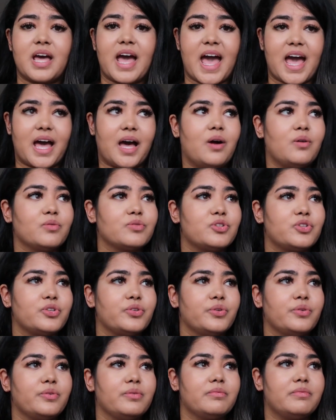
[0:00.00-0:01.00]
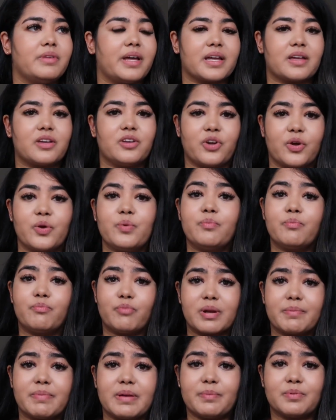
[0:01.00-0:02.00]
how to, like, you know,
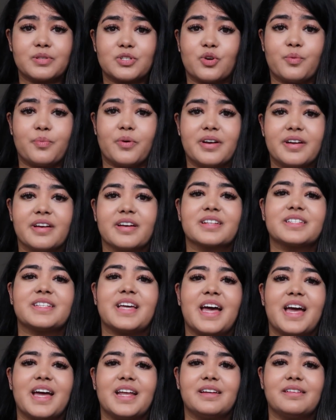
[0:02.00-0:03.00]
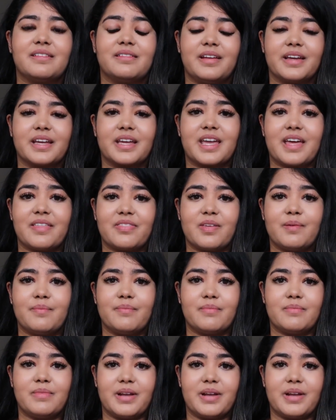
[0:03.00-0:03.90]
bring people to your product and like get them,